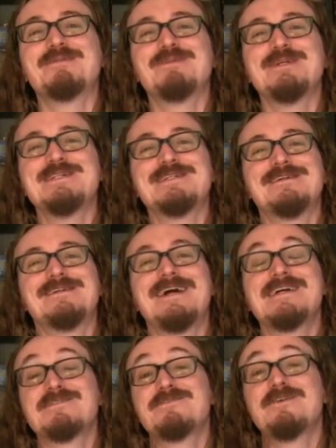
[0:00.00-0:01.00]
and please, uh,
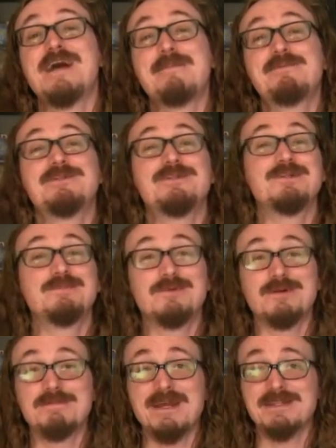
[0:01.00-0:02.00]
guys, if you happen to know
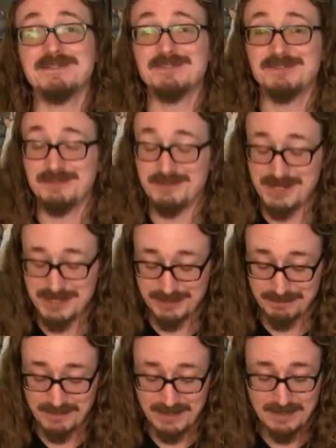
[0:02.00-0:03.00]
more about the
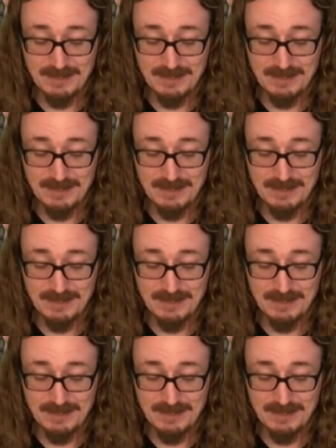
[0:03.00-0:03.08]
situation,